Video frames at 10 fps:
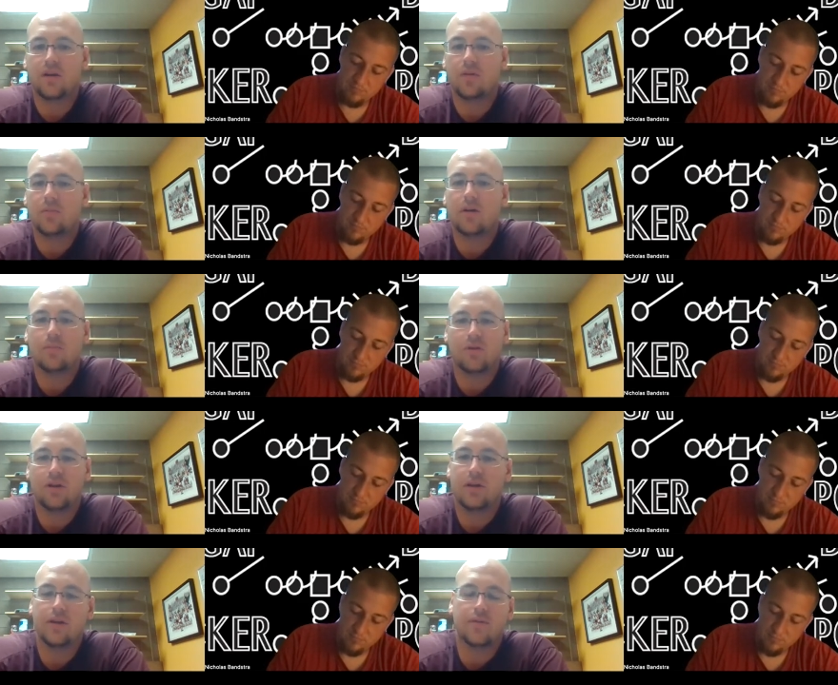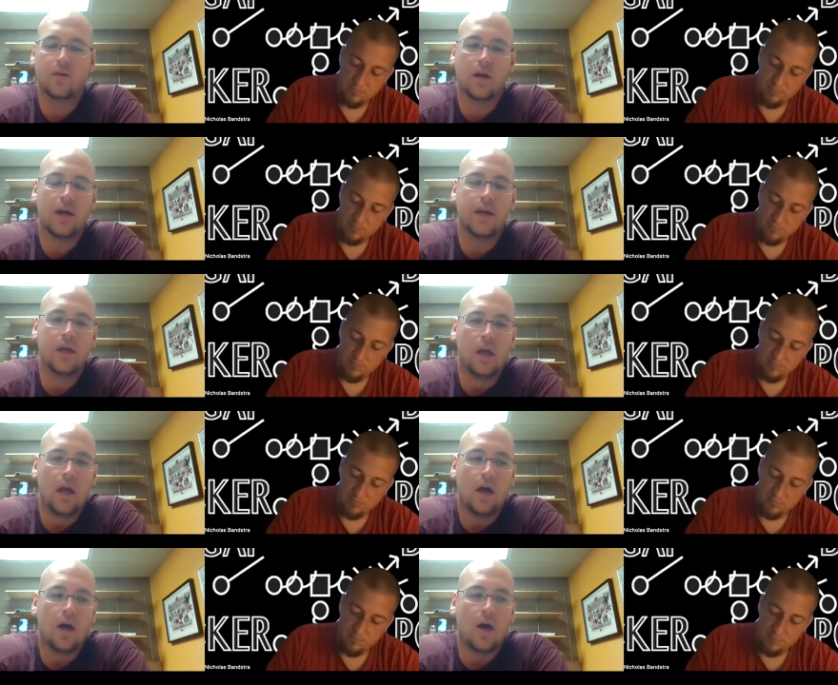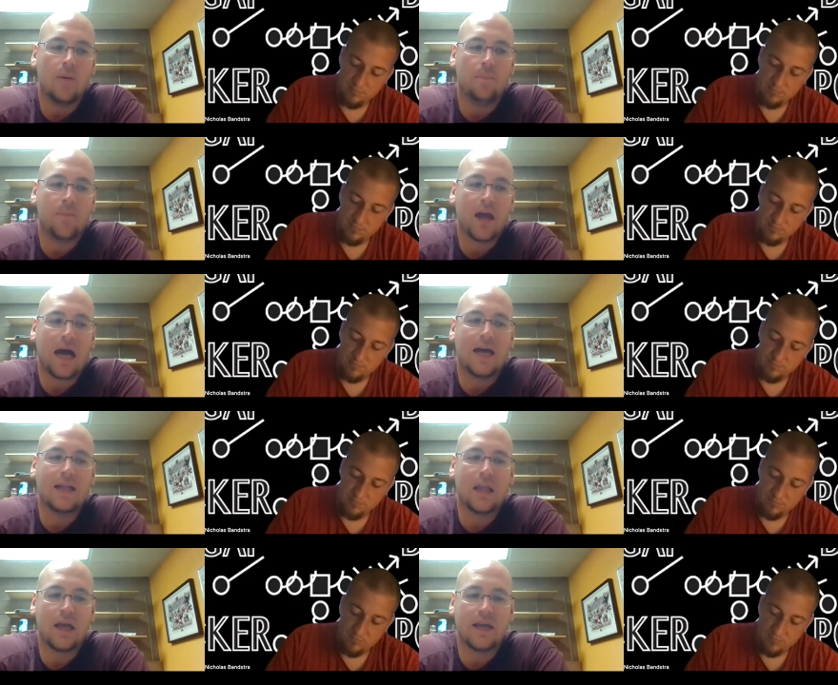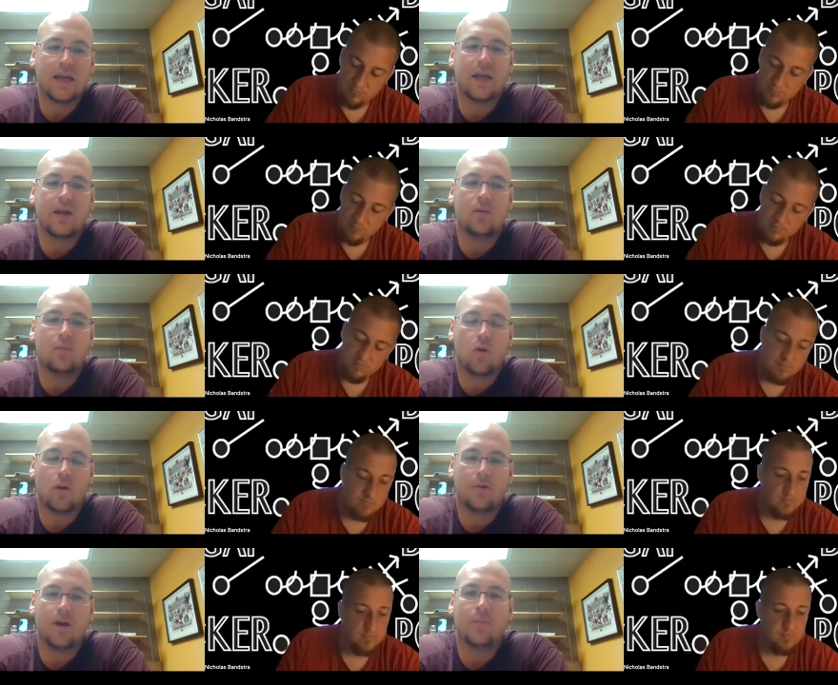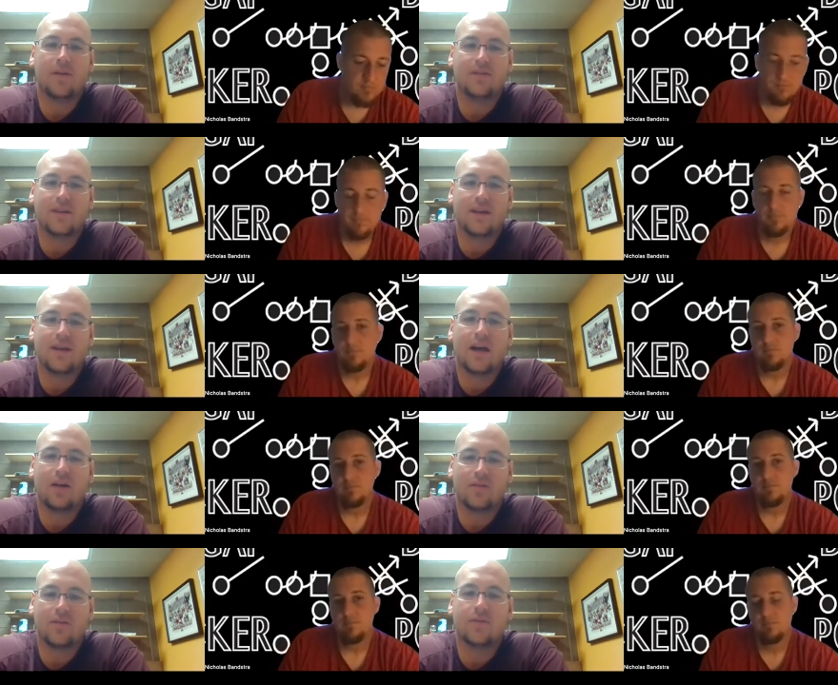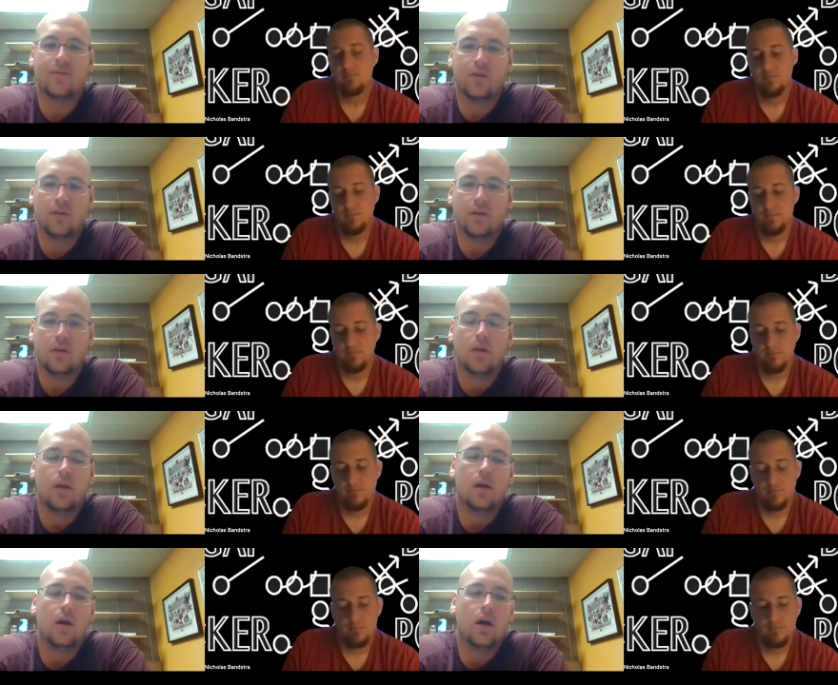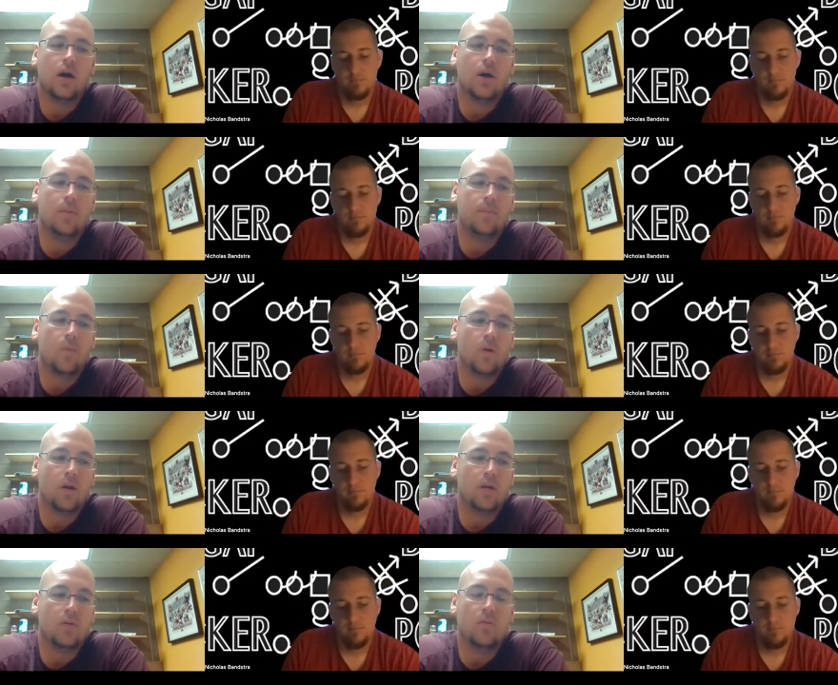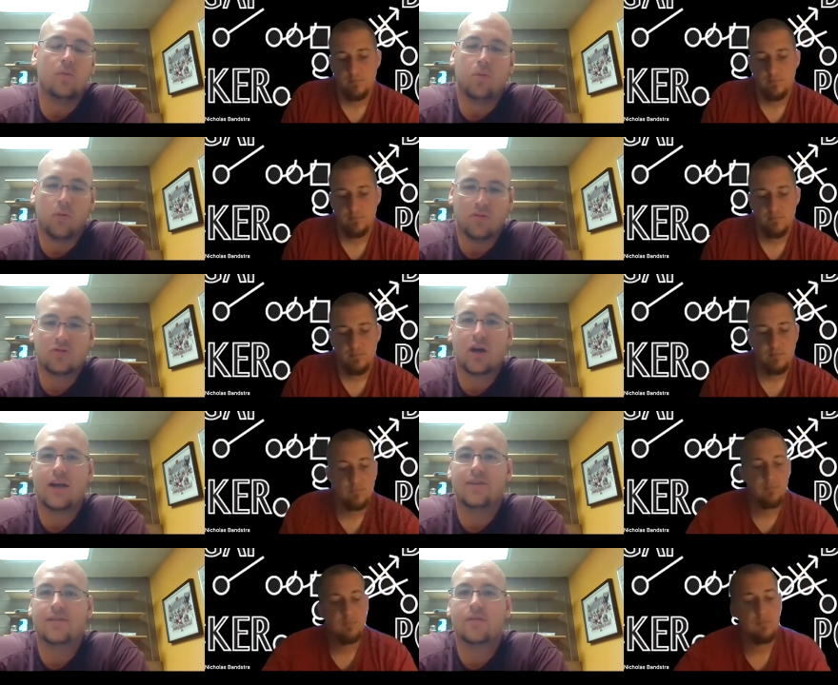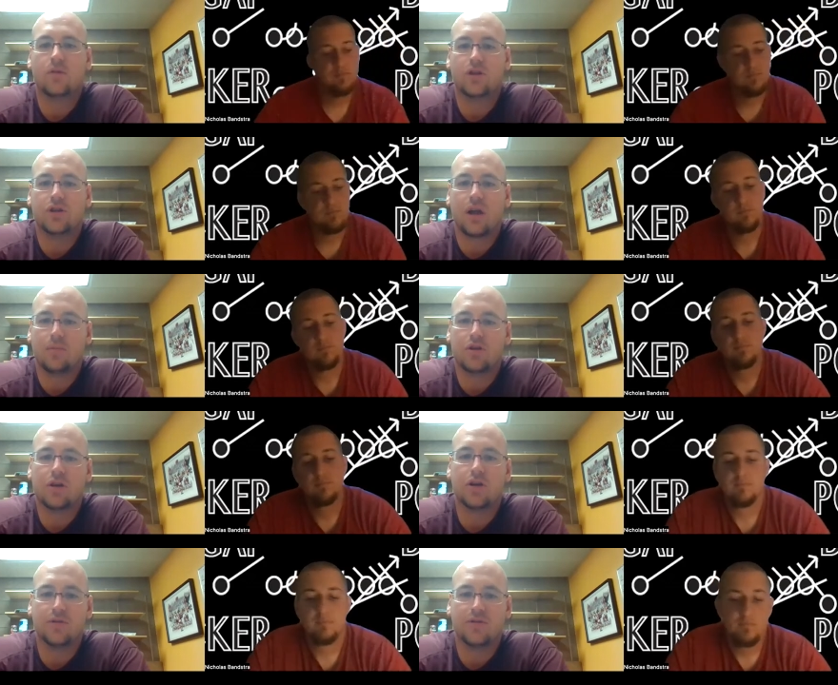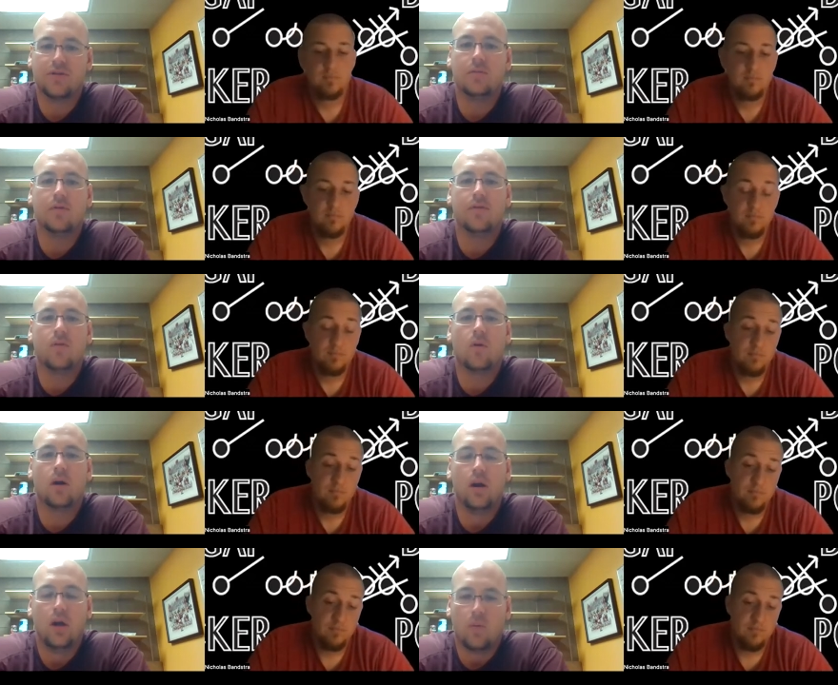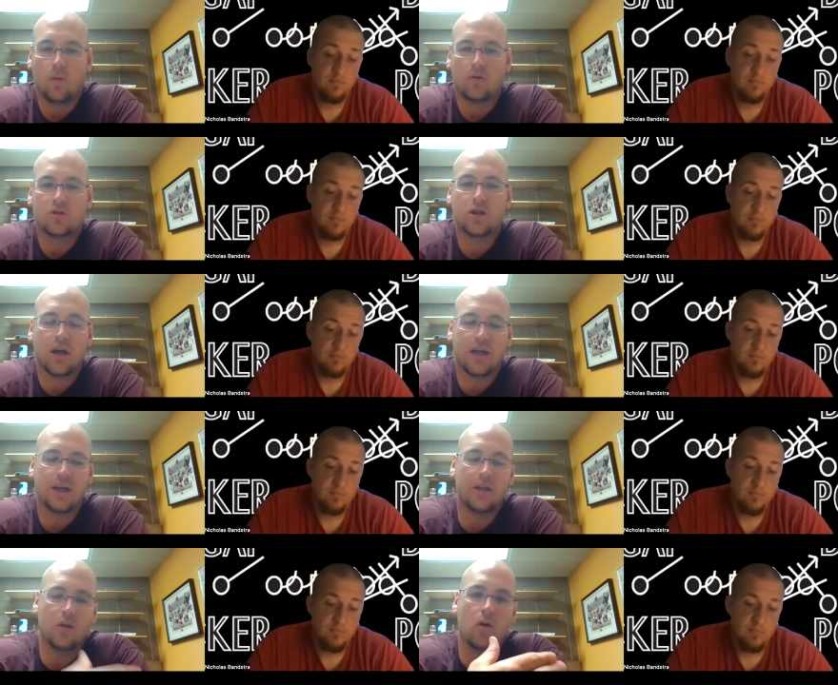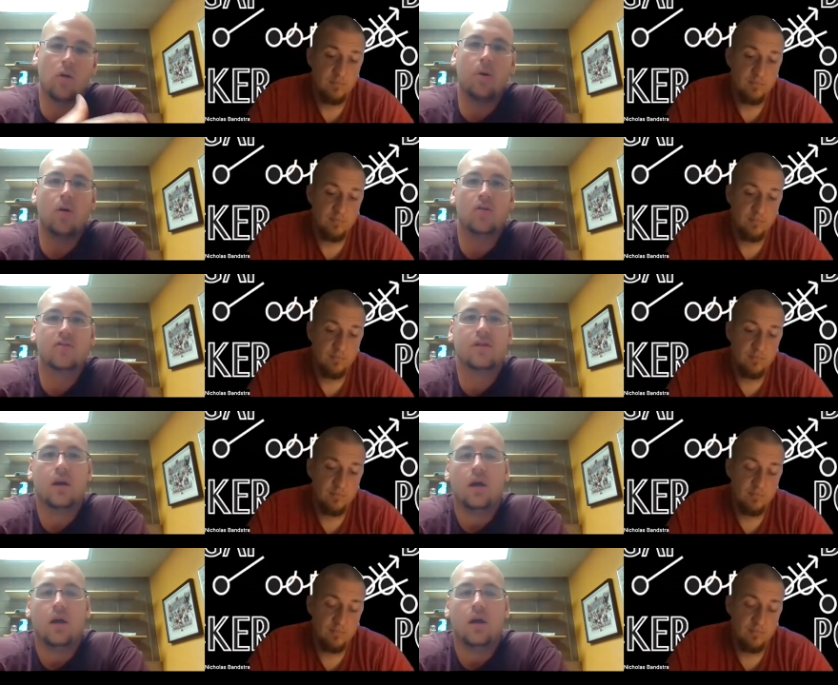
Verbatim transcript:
Speaker 1: is going to be completely different, right? Um, I like getting them warmed up as they get out to the field. Um, we do pull strikes, which I'm sure you've seen before, where we're striking the goalpost